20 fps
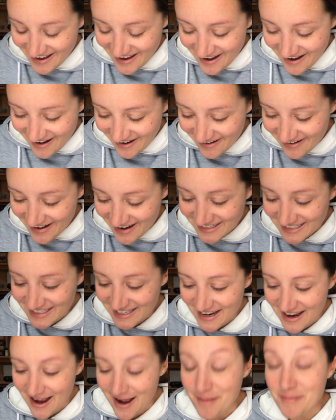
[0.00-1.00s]
All right,
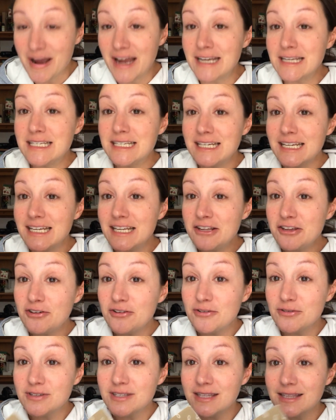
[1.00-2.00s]
I did
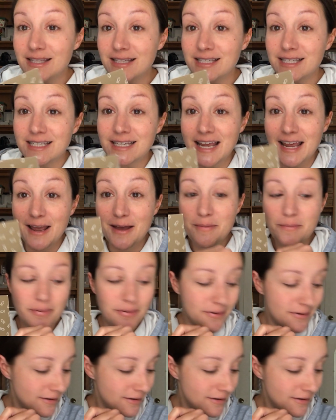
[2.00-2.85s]
use the stamp